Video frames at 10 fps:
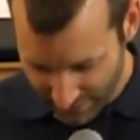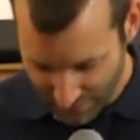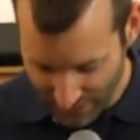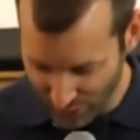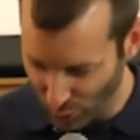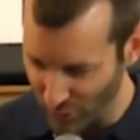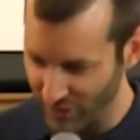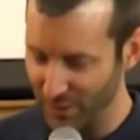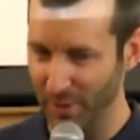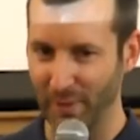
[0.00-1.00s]
make the world a
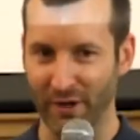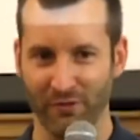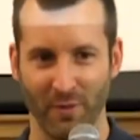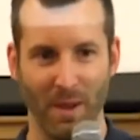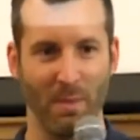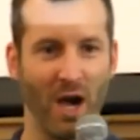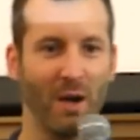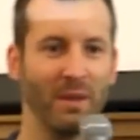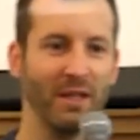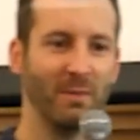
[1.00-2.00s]
little bit better for my
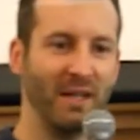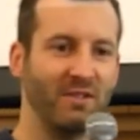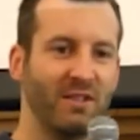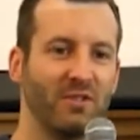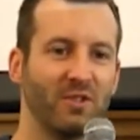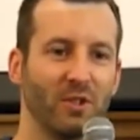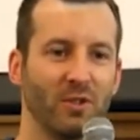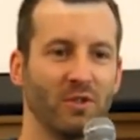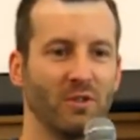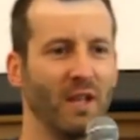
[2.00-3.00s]
mom, and then my
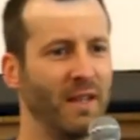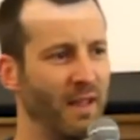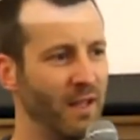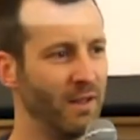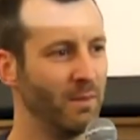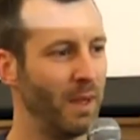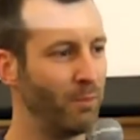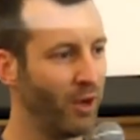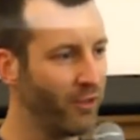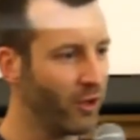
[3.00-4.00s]
sisters, and then my
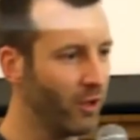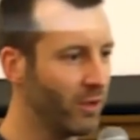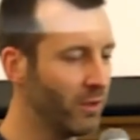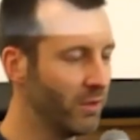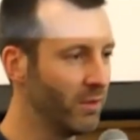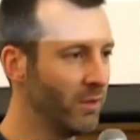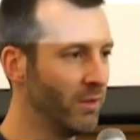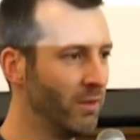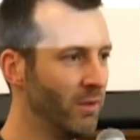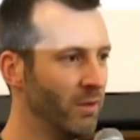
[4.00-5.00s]
brother,
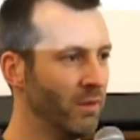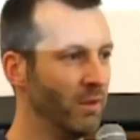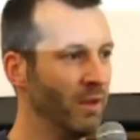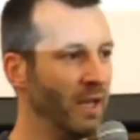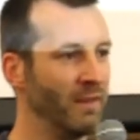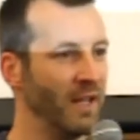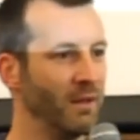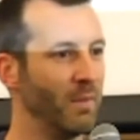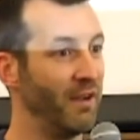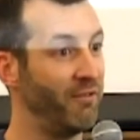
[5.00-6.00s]
and
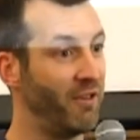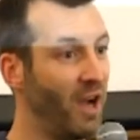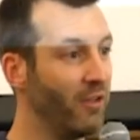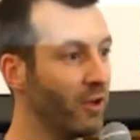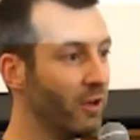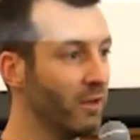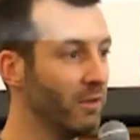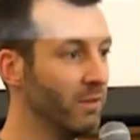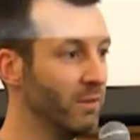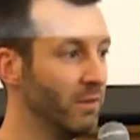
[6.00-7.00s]
then my father,
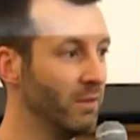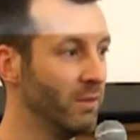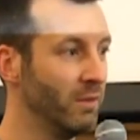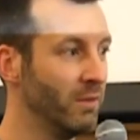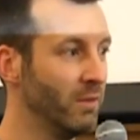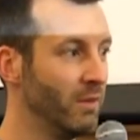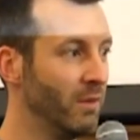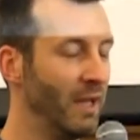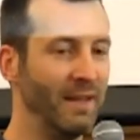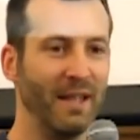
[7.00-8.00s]

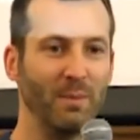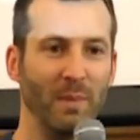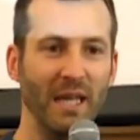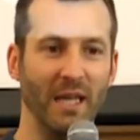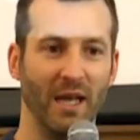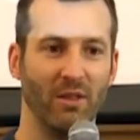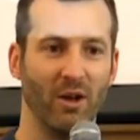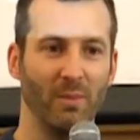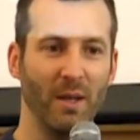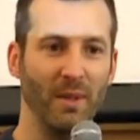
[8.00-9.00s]
and then me. I
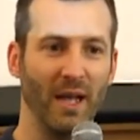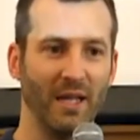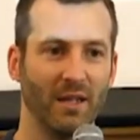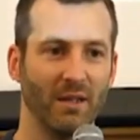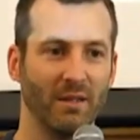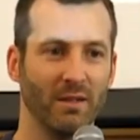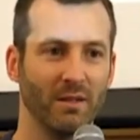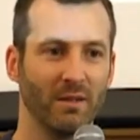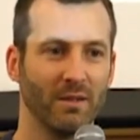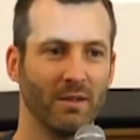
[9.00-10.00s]
thought maybe I can,
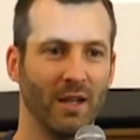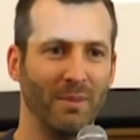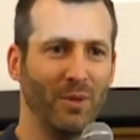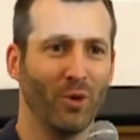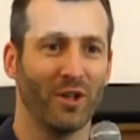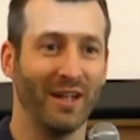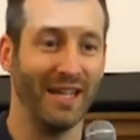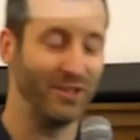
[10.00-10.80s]
what could I